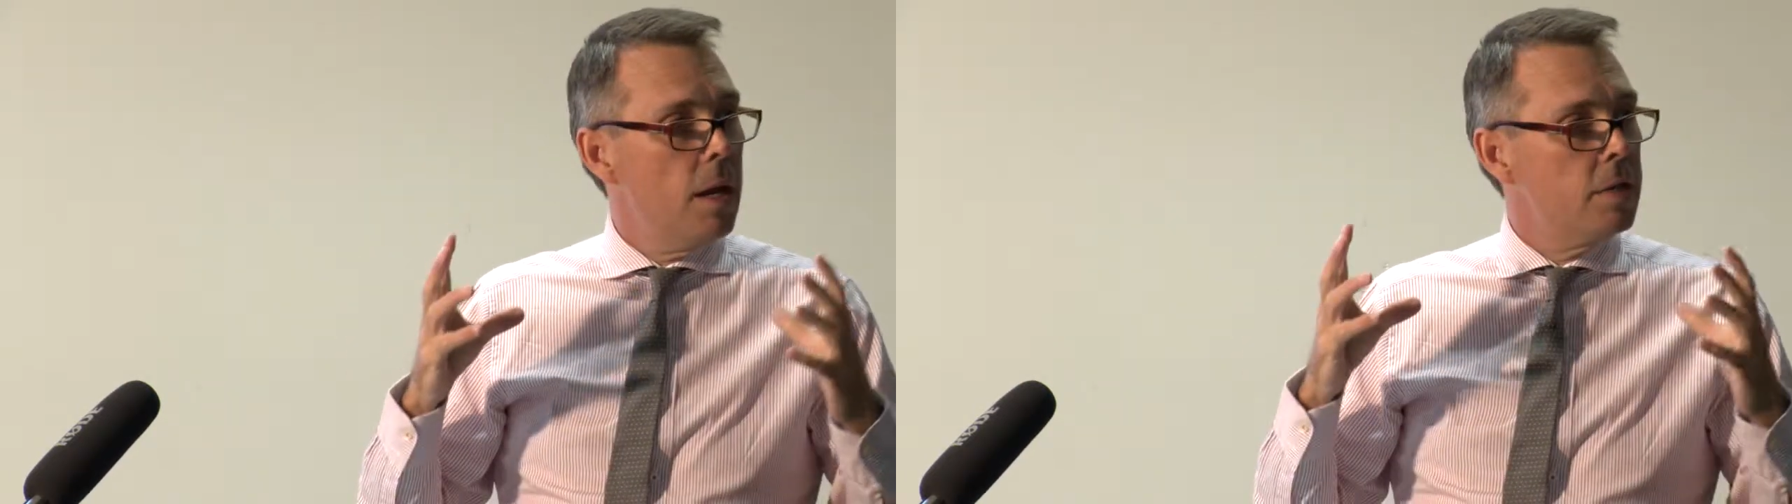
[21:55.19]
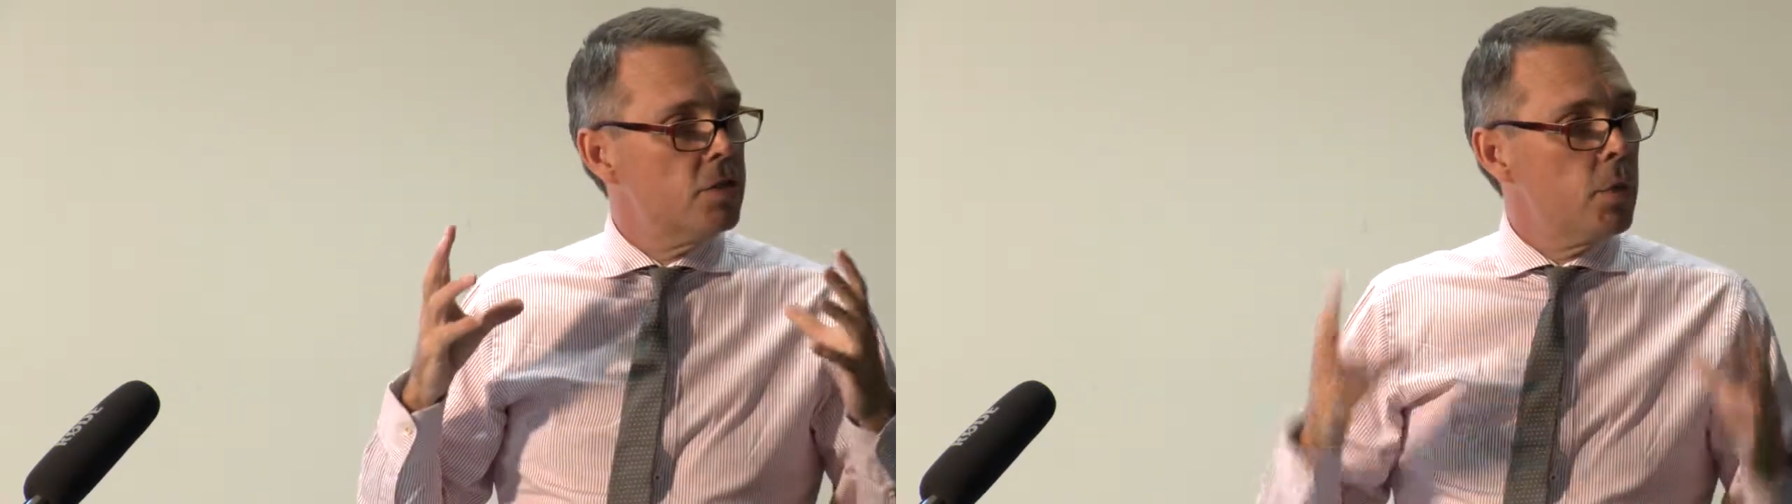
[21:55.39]

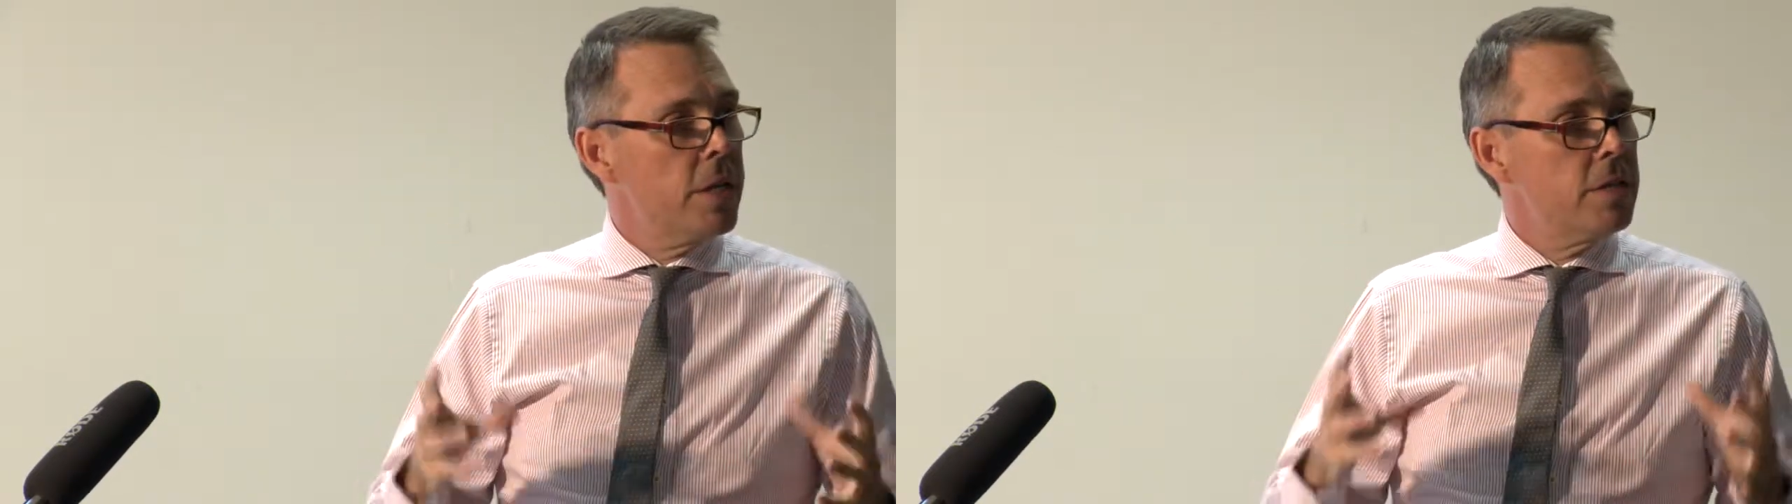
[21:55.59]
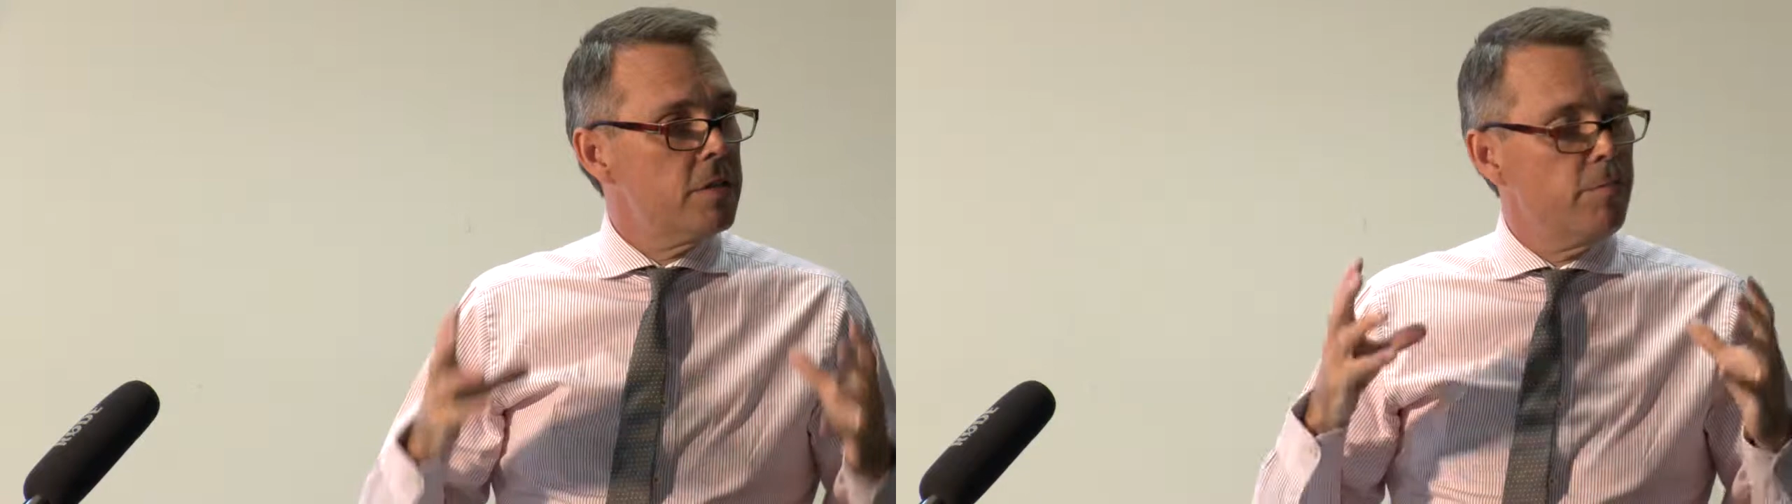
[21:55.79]

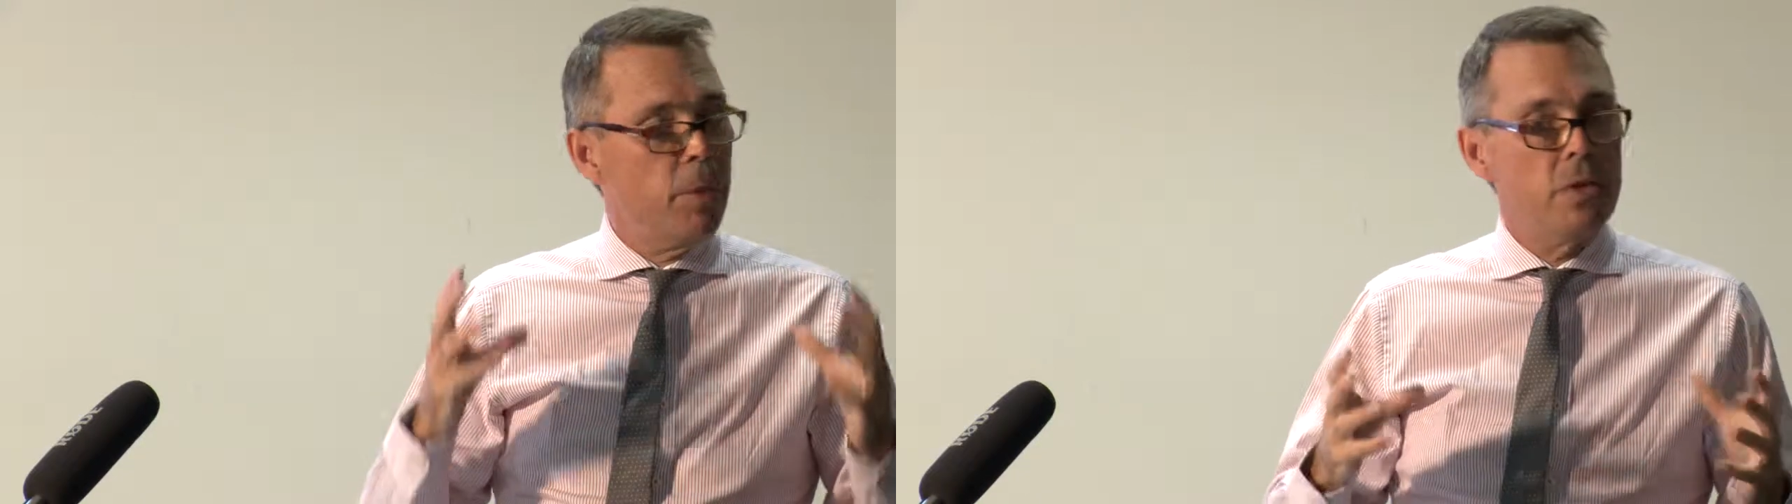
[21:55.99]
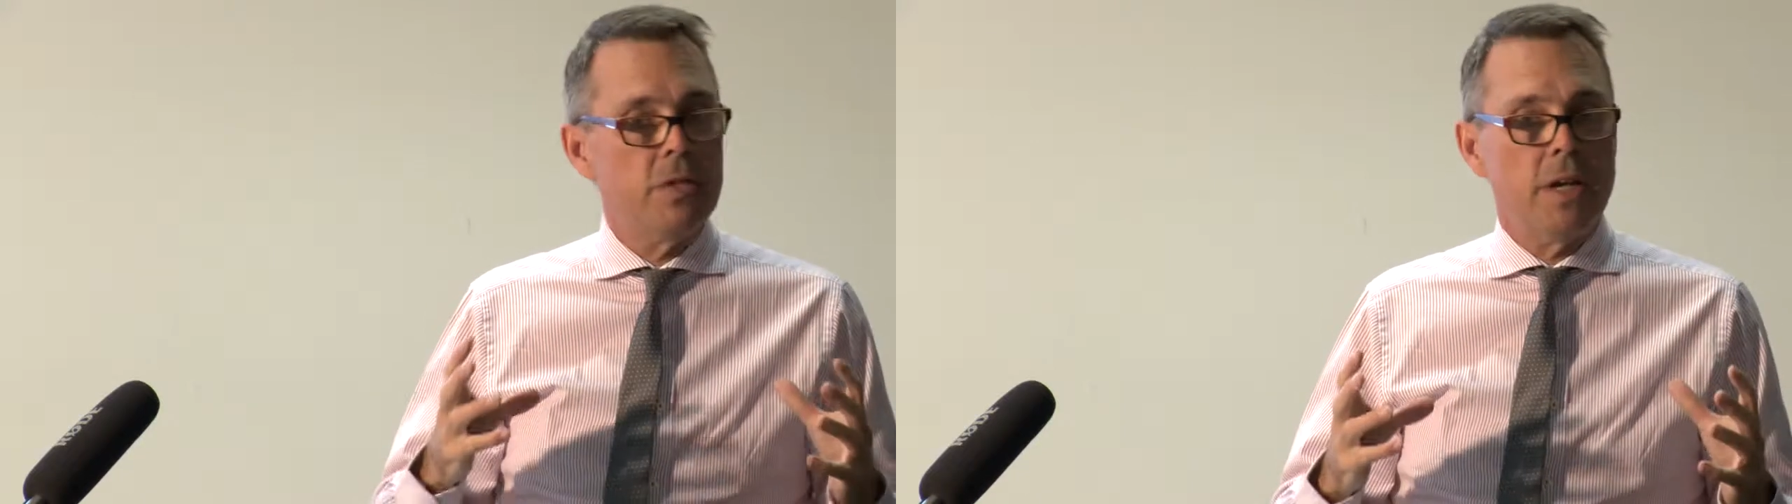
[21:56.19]
suites of
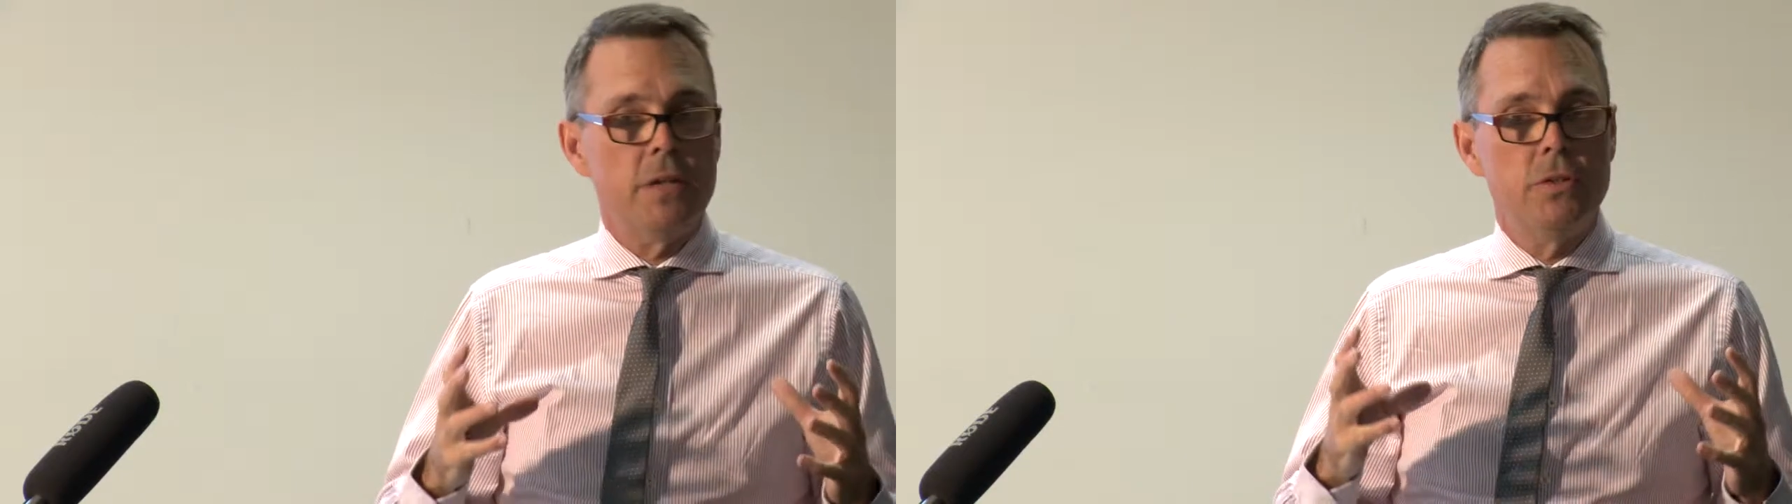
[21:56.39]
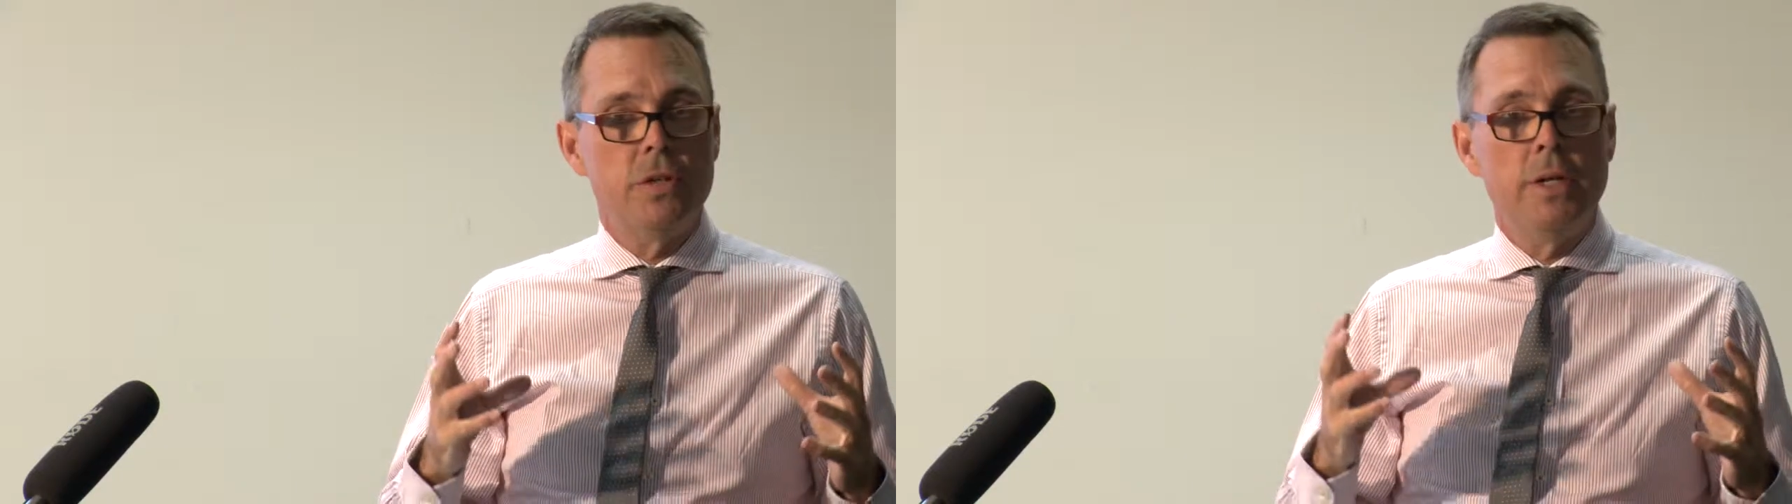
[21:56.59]

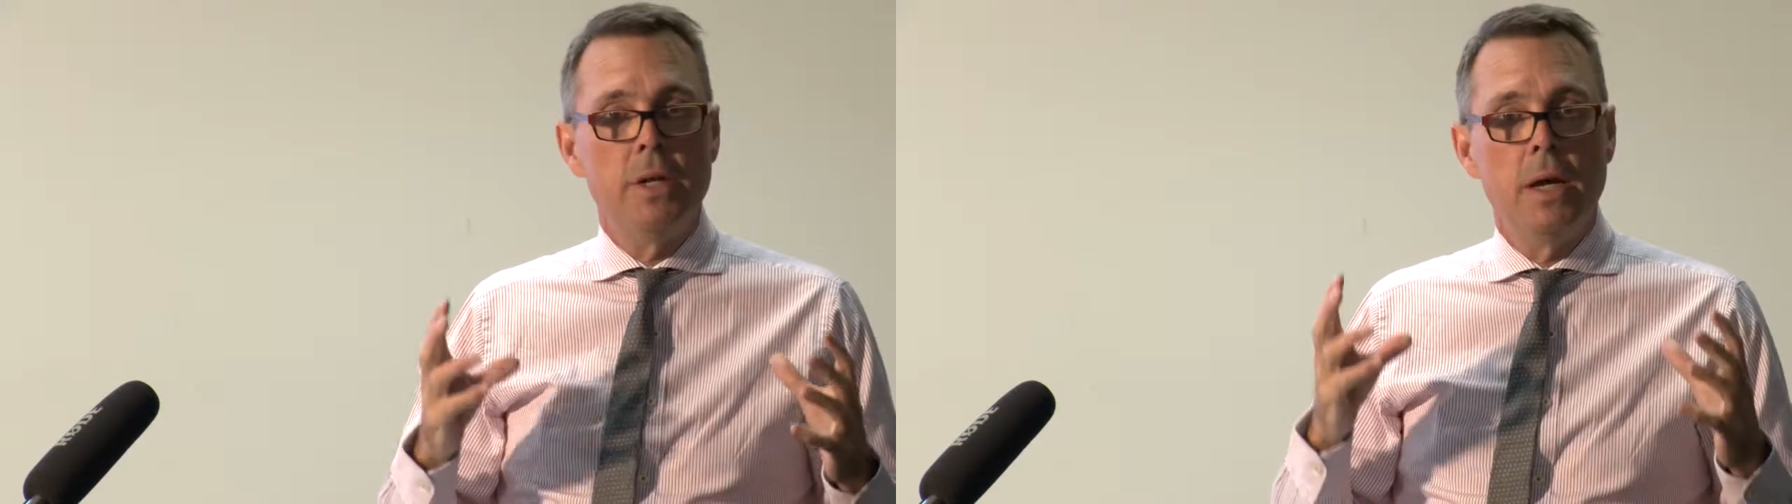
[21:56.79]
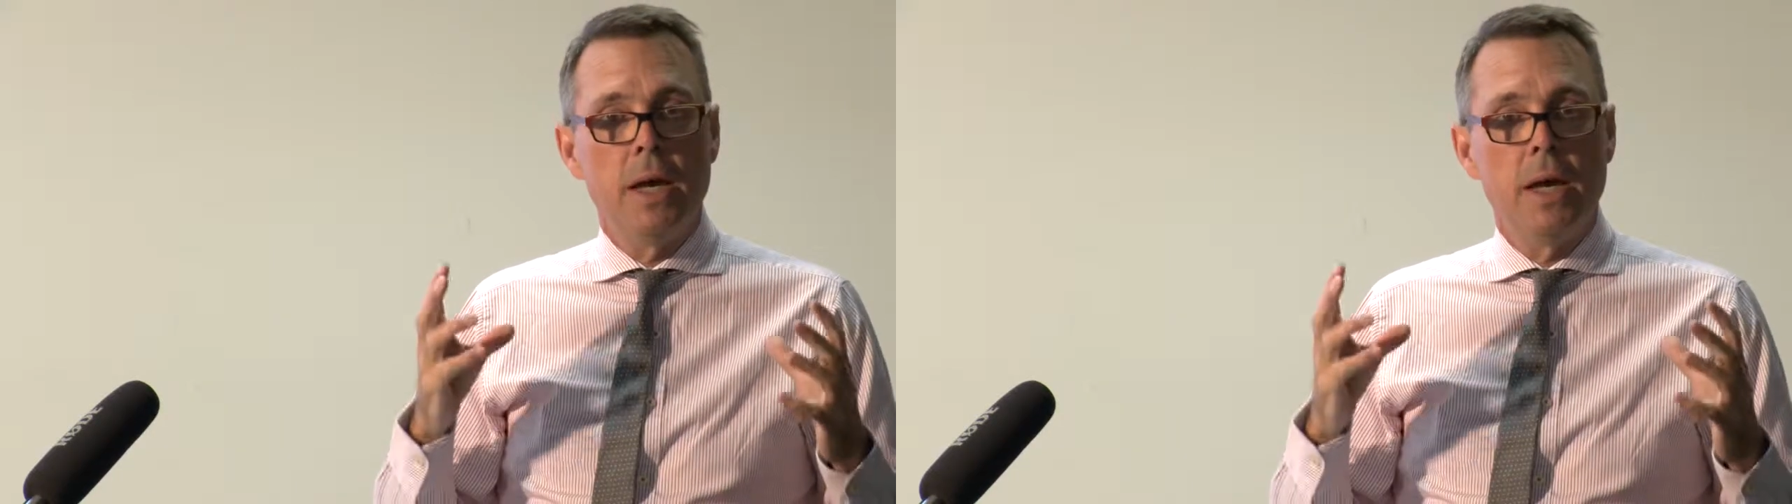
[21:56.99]
post-secondary